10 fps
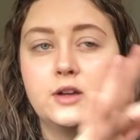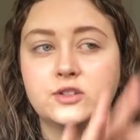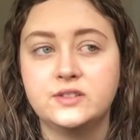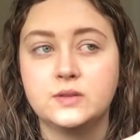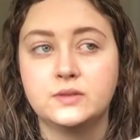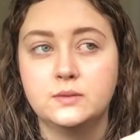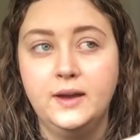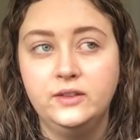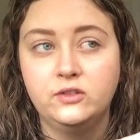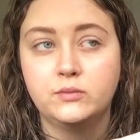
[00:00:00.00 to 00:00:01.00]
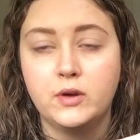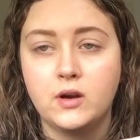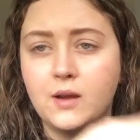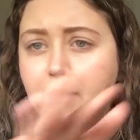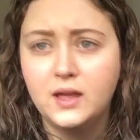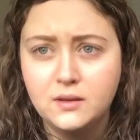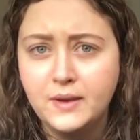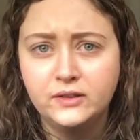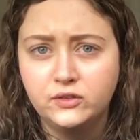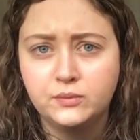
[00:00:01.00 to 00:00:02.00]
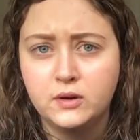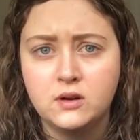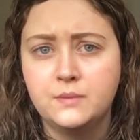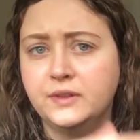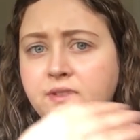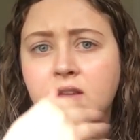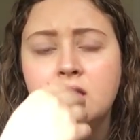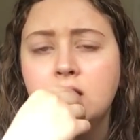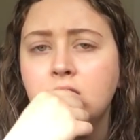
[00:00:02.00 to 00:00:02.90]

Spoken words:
I'll just stick with the master's program. And a master's program is